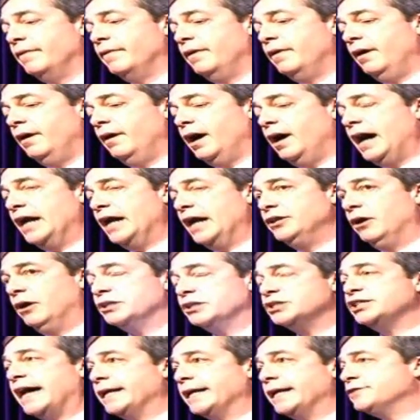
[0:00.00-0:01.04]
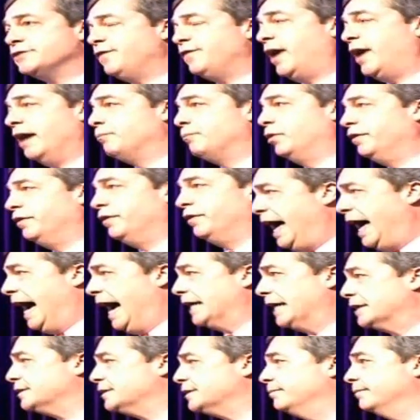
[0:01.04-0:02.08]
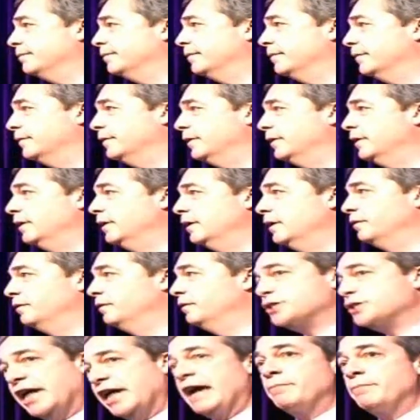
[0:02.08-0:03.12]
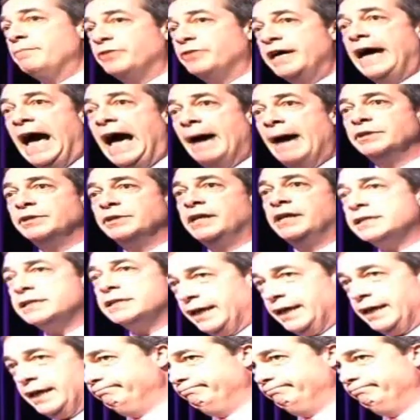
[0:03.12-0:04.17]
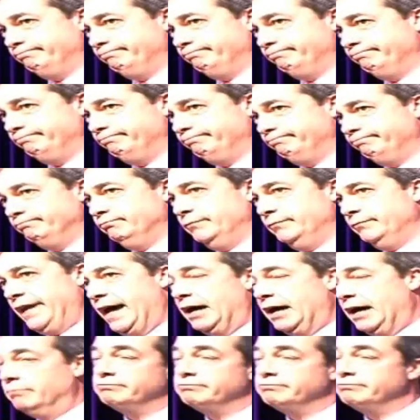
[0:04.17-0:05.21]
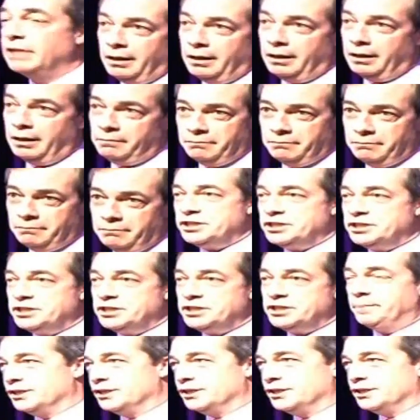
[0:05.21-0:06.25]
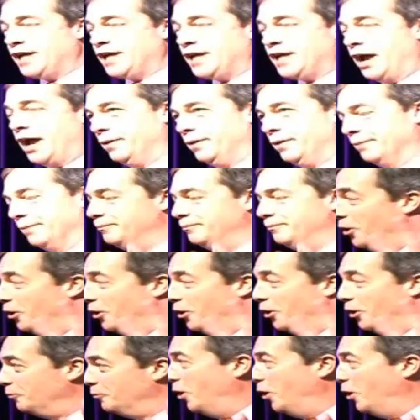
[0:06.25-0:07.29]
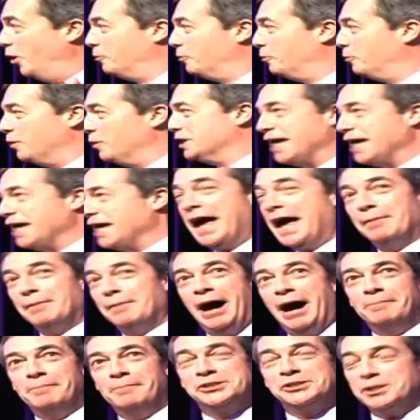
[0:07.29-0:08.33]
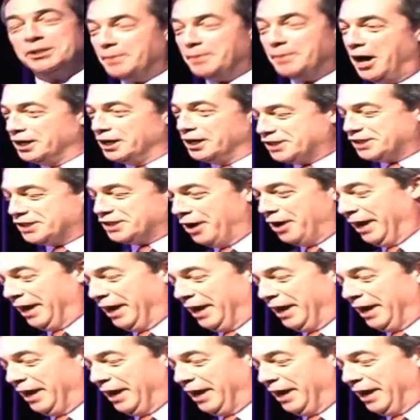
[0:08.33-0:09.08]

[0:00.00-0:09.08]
I'm not satisfied with that. The same thing happened in Italy. Now, Mr. Berlusconi, what, what can we say about Mr. Berlusconi?